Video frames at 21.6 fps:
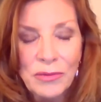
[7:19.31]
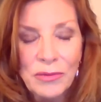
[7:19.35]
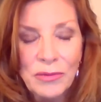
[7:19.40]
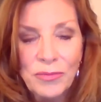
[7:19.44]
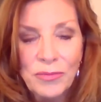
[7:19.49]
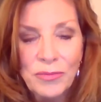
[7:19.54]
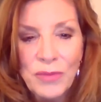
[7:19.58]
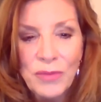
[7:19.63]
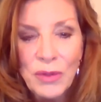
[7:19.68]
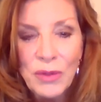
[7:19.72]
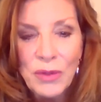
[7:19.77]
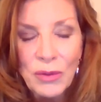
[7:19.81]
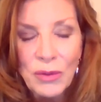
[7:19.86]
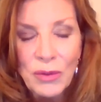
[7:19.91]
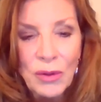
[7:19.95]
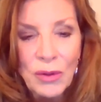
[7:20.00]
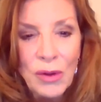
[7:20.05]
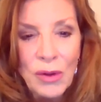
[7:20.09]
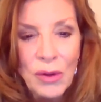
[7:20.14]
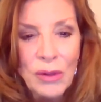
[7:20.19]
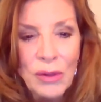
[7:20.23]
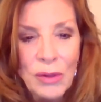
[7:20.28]
new
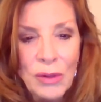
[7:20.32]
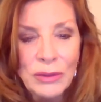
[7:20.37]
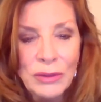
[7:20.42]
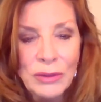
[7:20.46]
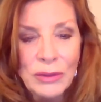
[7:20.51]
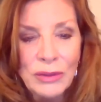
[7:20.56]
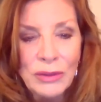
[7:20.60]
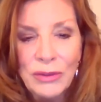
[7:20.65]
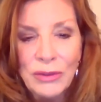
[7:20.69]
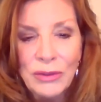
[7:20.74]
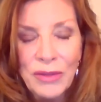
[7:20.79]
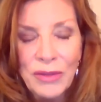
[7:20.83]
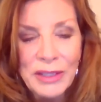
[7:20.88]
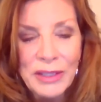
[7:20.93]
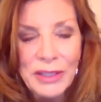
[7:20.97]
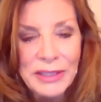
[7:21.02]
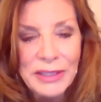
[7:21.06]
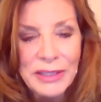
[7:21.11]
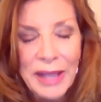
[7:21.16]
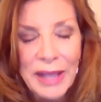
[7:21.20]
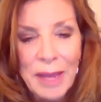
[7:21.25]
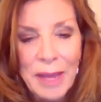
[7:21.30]
goals, new things
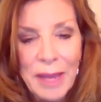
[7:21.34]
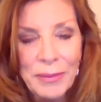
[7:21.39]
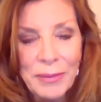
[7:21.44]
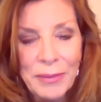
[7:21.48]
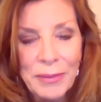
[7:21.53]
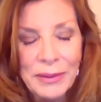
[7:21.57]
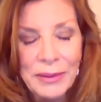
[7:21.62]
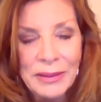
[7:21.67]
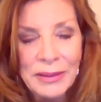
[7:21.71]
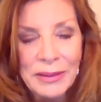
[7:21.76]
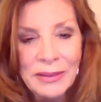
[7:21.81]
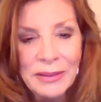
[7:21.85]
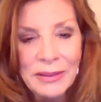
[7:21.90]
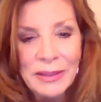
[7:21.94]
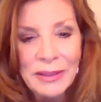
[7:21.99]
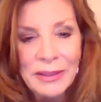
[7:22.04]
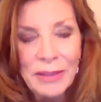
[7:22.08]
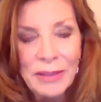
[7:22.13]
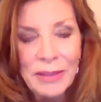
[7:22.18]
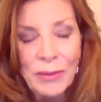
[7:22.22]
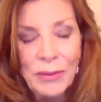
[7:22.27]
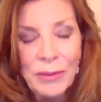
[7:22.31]
that happened
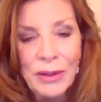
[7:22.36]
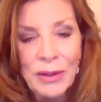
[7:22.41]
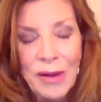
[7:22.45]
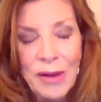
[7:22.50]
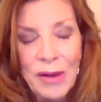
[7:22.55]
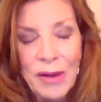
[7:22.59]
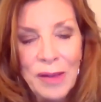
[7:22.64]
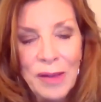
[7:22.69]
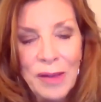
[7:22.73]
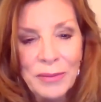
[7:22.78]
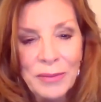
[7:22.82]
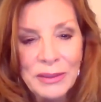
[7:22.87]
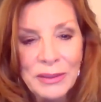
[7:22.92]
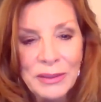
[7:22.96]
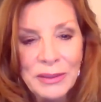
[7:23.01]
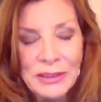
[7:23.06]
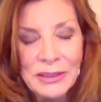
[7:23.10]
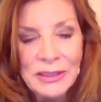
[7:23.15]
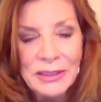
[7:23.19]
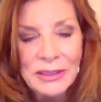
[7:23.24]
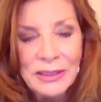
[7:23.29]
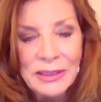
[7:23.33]
and were
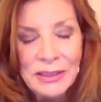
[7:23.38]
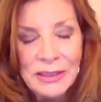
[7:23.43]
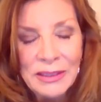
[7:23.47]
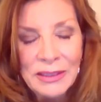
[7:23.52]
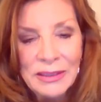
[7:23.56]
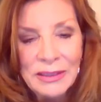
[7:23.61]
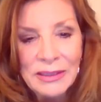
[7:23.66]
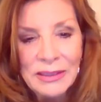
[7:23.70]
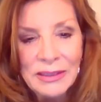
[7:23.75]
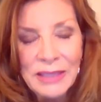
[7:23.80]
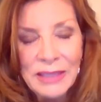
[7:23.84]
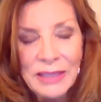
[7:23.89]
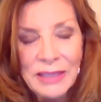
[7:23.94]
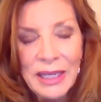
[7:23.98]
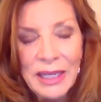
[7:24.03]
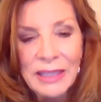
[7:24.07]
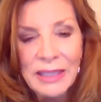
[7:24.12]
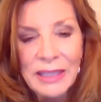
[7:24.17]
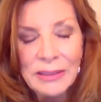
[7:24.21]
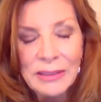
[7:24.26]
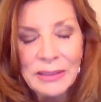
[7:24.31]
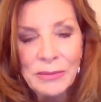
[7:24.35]
accomplished.
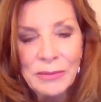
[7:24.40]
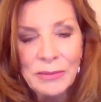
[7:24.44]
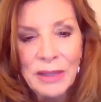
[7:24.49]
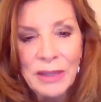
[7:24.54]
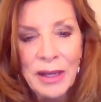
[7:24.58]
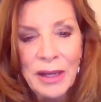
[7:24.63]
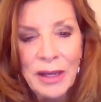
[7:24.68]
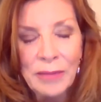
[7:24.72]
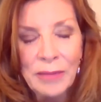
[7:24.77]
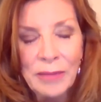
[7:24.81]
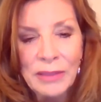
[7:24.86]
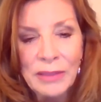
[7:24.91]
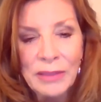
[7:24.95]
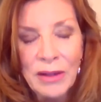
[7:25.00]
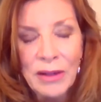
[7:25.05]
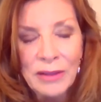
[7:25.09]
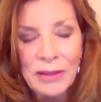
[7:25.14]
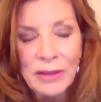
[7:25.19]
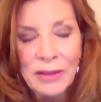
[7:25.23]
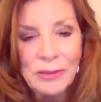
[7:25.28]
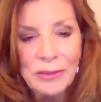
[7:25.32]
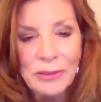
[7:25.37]
Take some time to
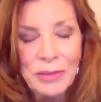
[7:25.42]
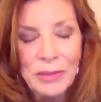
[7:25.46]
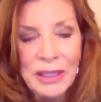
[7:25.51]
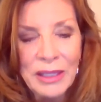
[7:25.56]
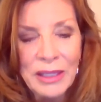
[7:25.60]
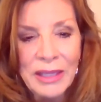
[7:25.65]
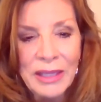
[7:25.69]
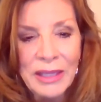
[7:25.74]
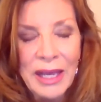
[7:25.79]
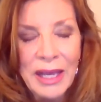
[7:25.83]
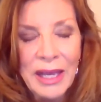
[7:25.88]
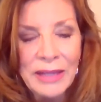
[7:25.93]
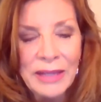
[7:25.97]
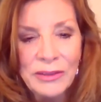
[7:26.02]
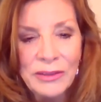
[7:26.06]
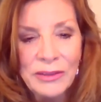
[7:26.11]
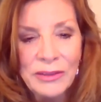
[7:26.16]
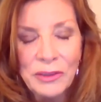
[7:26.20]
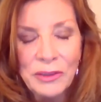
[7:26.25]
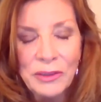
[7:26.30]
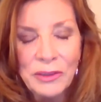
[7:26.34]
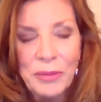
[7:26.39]
contemplate that and
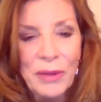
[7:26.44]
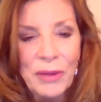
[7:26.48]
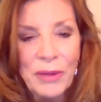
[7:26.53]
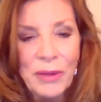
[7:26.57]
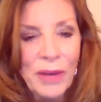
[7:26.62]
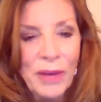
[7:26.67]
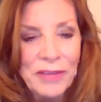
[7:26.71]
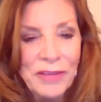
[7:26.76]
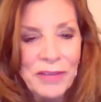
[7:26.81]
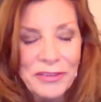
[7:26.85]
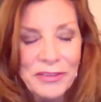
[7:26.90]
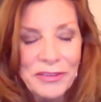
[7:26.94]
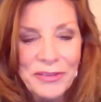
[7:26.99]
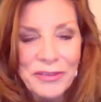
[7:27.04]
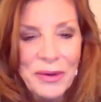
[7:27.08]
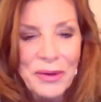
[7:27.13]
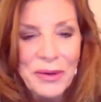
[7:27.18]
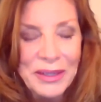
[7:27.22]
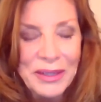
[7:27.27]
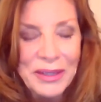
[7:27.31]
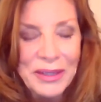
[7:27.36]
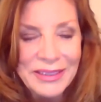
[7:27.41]
just be grateful
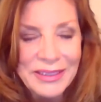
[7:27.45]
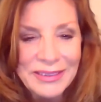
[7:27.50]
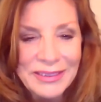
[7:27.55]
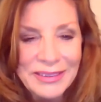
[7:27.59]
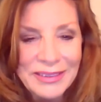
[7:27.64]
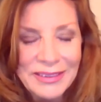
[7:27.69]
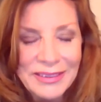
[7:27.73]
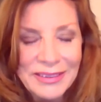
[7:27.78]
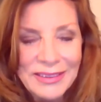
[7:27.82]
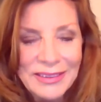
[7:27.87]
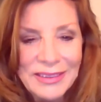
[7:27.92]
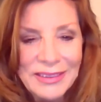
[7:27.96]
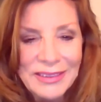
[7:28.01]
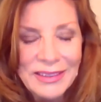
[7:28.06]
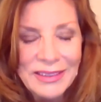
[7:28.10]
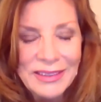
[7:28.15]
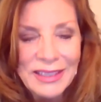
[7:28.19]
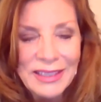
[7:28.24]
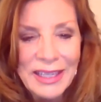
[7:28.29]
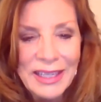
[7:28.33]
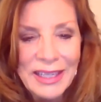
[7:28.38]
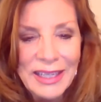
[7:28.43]
for it.
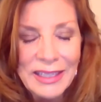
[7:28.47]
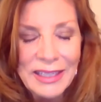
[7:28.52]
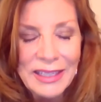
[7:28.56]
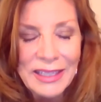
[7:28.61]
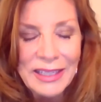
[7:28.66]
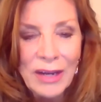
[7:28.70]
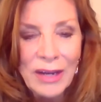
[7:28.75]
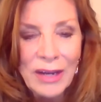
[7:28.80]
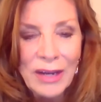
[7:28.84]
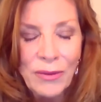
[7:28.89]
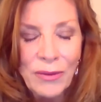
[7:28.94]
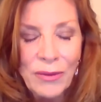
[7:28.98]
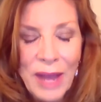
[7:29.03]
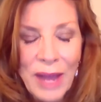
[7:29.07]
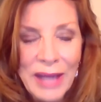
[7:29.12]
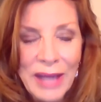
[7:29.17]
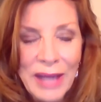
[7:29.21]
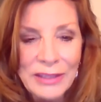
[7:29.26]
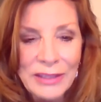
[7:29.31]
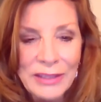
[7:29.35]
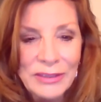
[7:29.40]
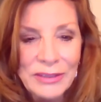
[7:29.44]
Let that
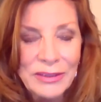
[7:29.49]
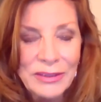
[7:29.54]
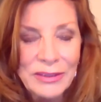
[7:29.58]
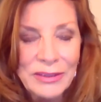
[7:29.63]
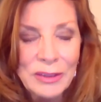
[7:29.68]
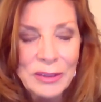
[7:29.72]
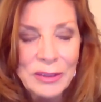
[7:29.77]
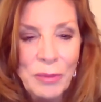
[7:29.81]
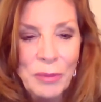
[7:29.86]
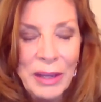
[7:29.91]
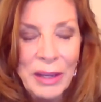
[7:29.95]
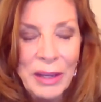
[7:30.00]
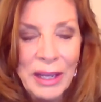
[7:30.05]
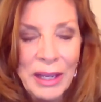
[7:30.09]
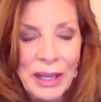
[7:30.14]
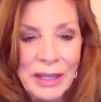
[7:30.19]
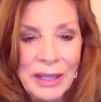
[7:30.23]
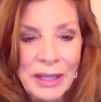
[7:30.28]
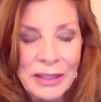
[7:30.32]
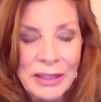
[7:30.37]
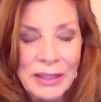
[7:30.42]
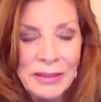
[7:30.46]
gratitude
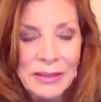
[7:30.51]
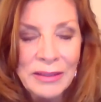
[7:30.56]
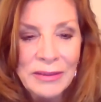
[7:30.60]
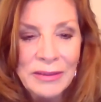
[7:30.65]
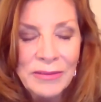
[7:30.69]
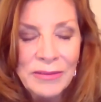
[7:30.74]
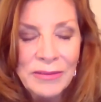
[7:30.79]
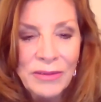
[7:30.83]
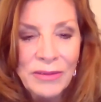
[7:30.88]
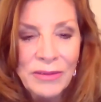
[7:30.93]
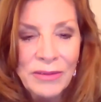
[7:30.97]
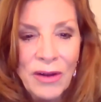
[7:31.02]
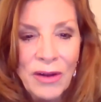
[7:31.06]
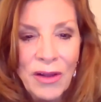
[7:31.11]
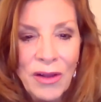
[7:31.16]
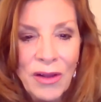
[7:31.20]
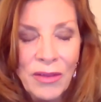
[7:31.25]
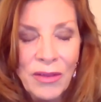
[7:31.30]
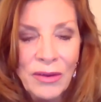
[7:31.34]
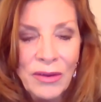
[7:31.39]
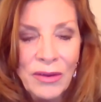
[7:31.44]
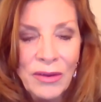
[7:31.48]
expand for
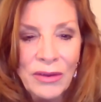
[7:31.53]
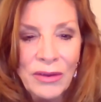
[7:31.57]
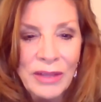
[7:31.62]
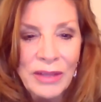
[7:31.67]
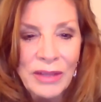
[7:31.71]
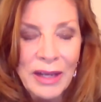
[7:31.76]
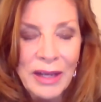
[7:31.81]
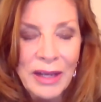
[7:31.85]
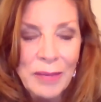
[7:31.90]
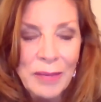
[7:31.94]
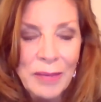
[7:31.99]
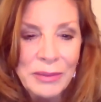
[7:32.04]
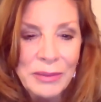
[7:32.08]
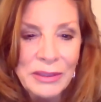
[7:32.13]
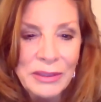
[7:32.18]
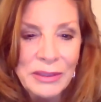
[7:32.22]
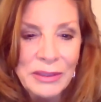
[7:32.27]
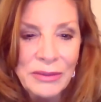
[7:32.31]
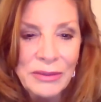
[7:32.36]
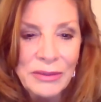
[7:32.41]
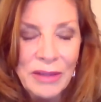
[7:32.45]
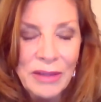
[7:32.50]
all the good that happened
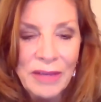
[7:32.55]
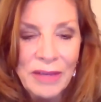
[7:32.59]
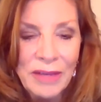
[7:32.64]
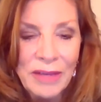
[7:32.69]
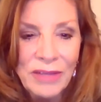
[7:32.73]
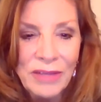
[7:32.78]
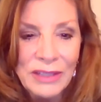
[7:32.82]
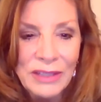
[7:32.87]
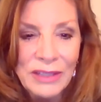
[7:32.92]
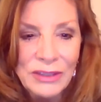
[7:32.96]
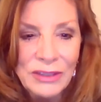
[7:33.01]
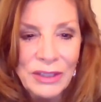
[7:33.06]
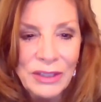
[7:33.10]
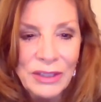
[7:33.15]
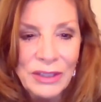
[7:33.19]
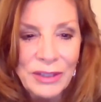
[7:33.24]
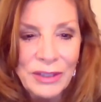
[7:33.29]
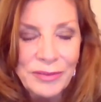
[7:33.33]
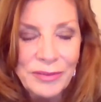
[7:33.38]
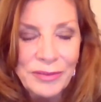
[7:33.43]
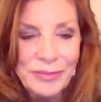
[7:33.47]
in your life last year.